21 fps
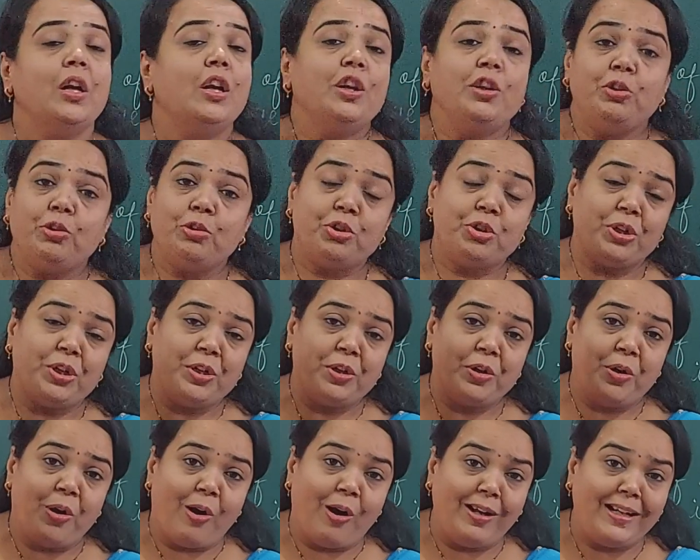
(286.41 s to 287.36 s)
You should
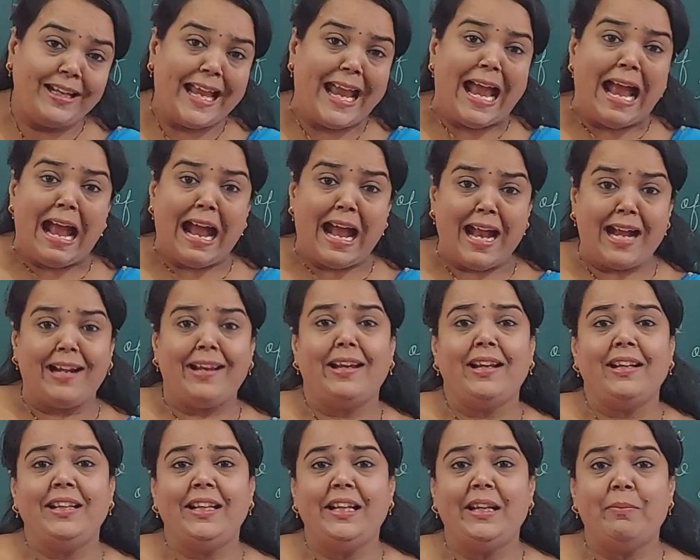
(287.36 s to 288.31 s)
not add
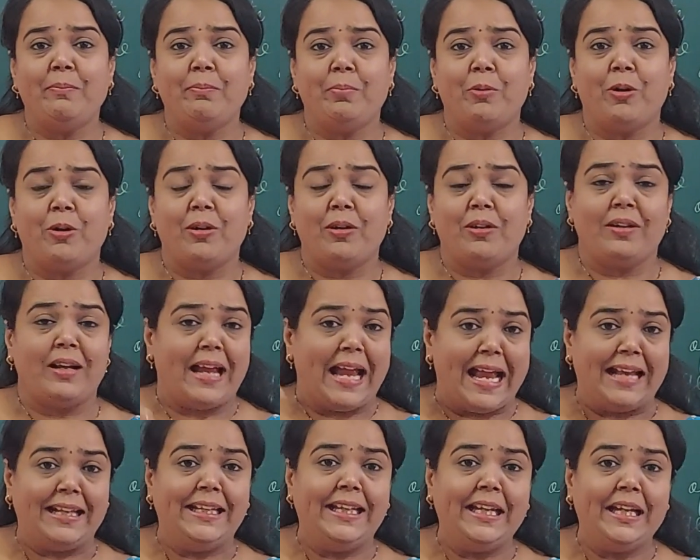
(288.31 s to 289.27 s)

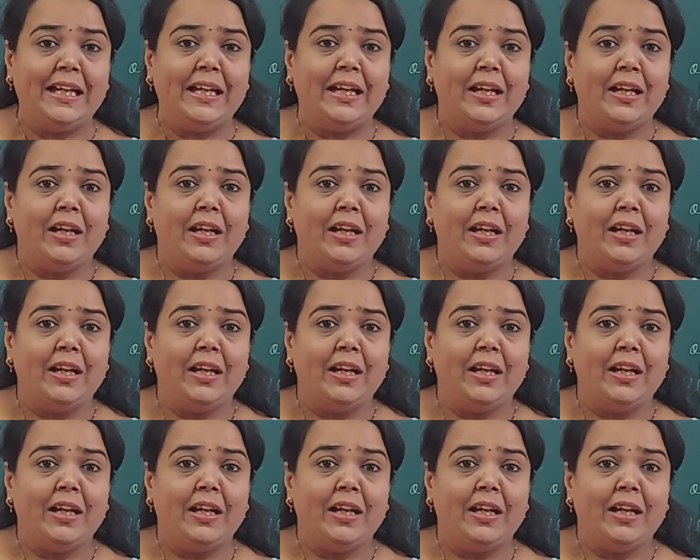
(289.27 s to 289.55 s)
any